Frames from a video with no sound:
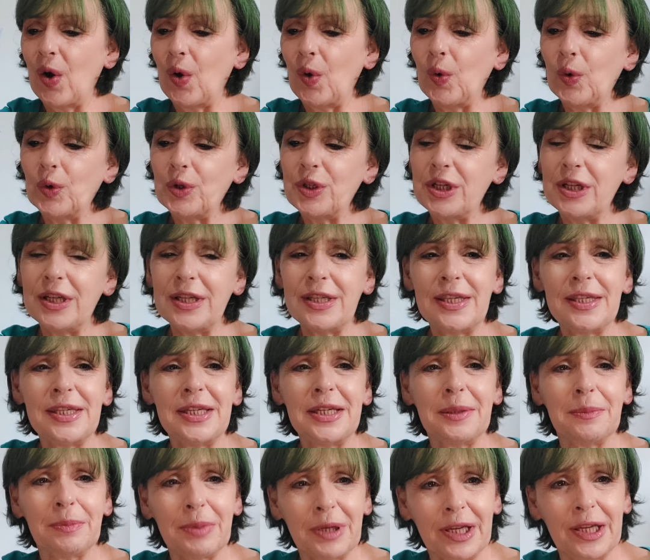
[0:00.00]

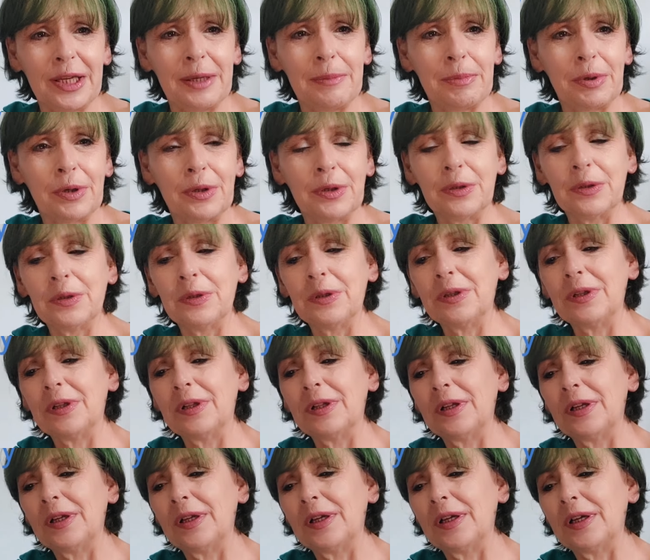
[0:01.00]
Autistic people
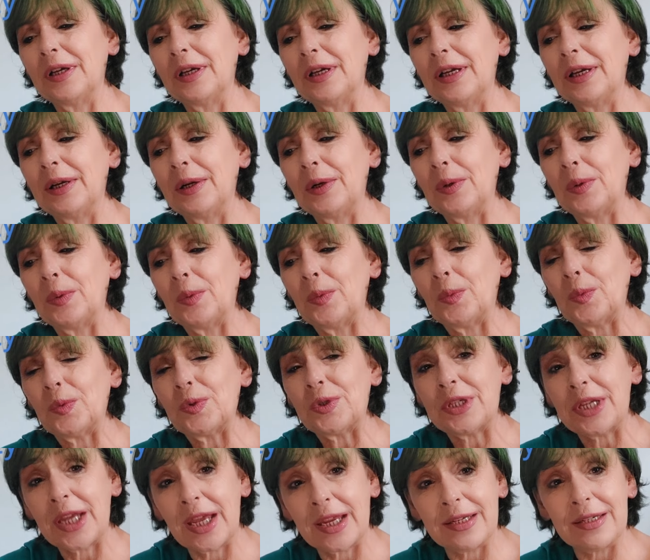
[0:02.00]

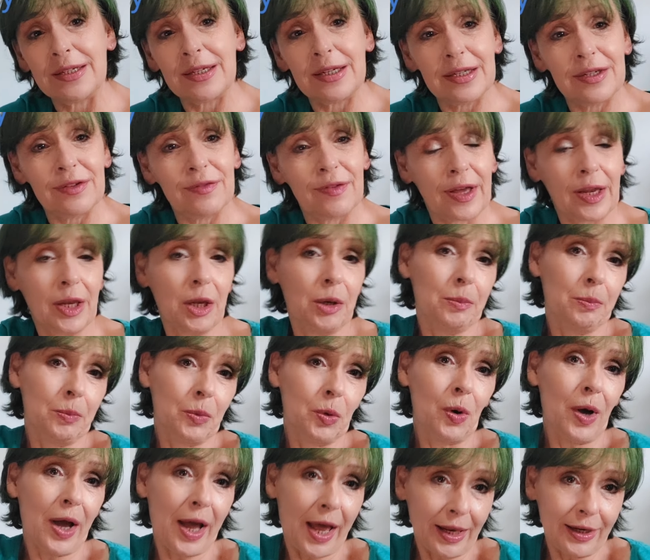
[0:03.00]
tend to develop
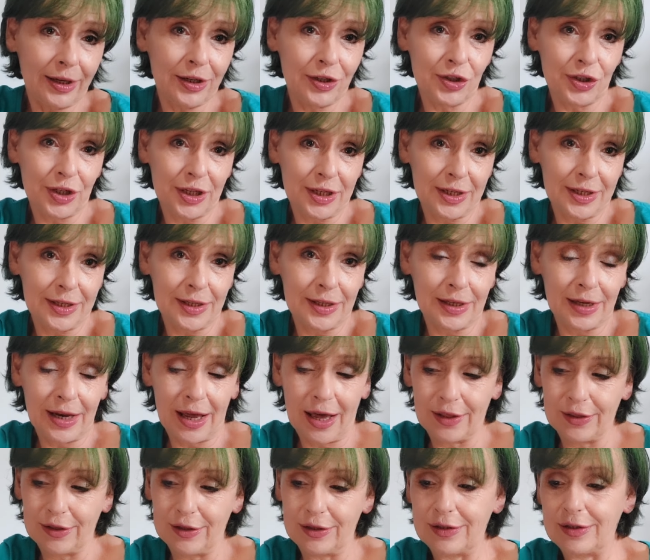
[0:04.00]
more allergies than
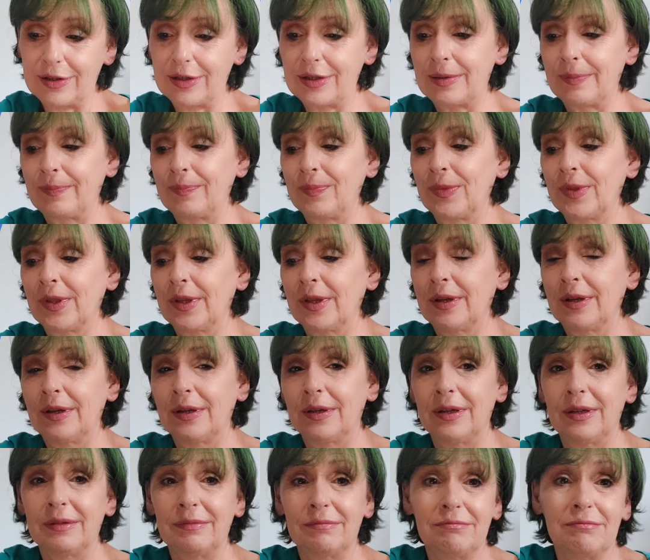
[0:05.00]
others.
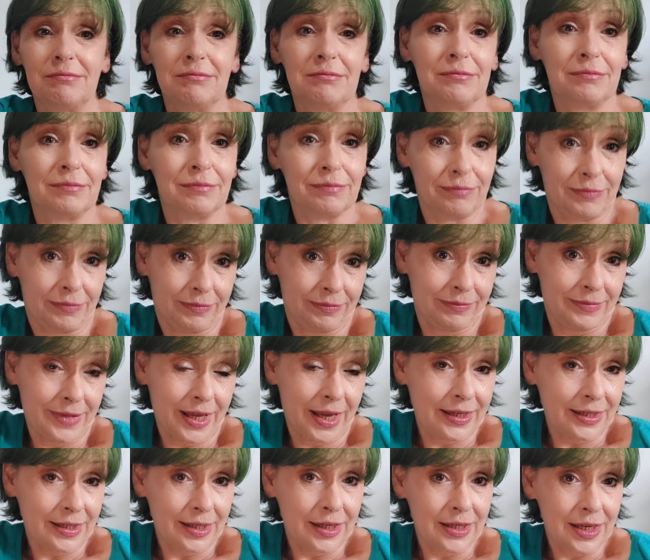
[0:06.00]

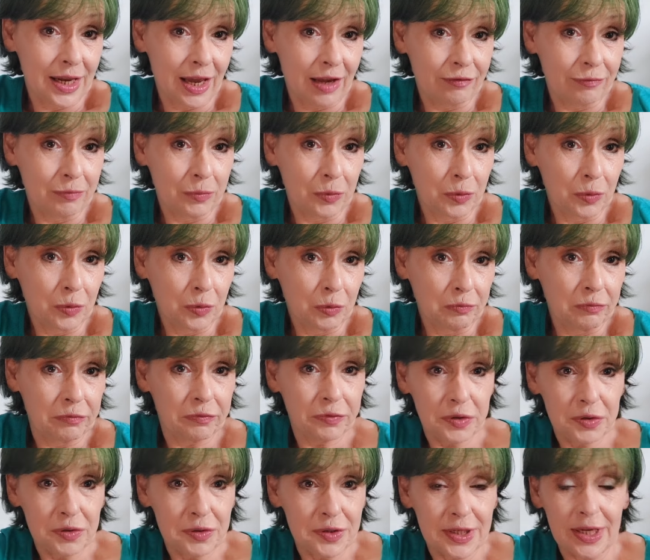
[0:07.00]
They tend to have more
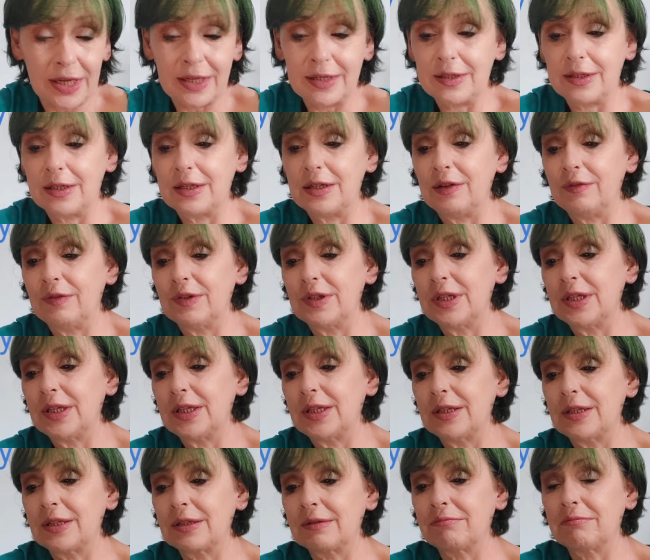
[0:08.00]
food
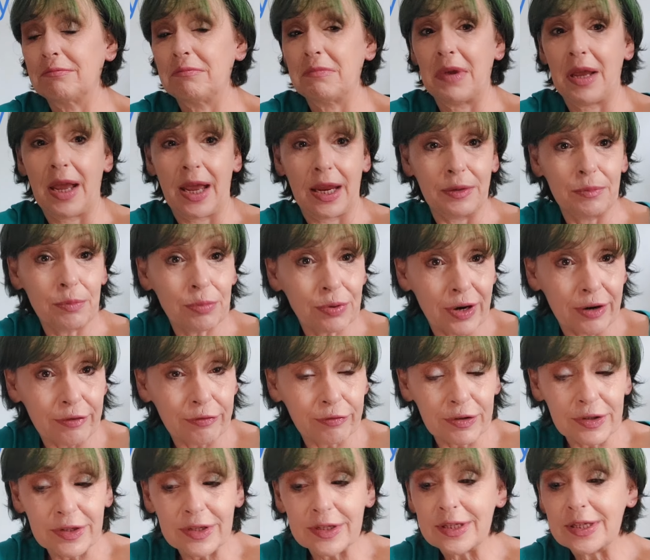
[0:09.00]
sensitivities and
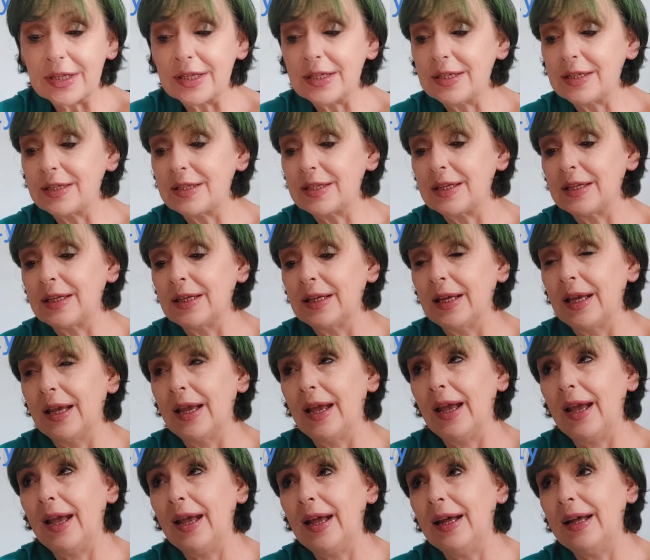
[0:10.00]
preferences,
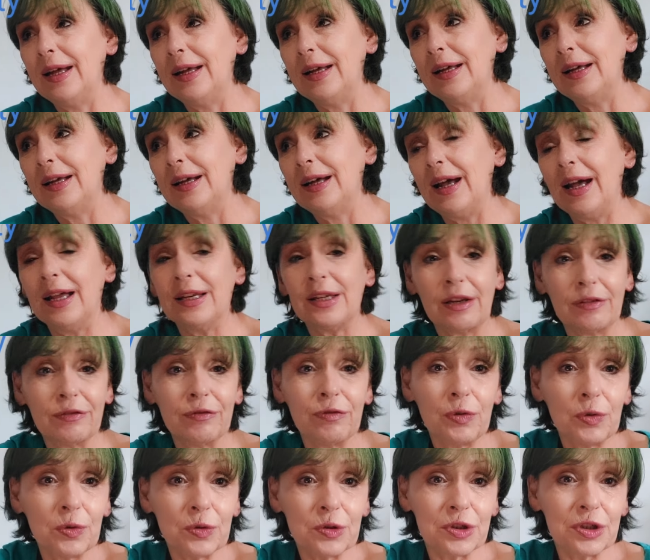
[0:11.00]
and
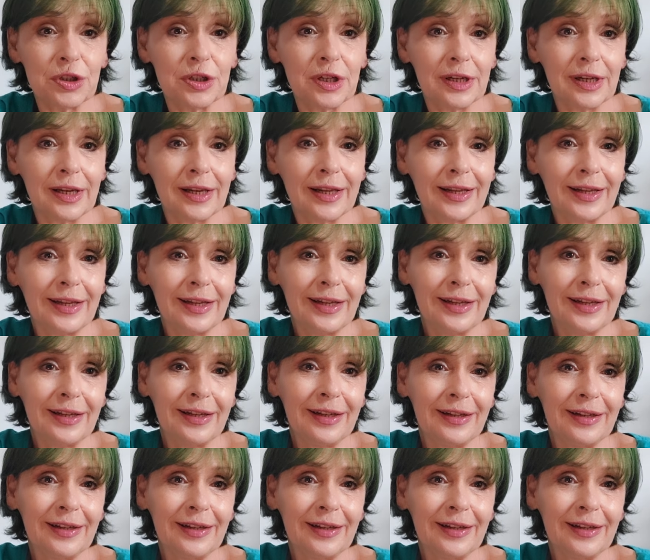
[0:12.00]
unfortunately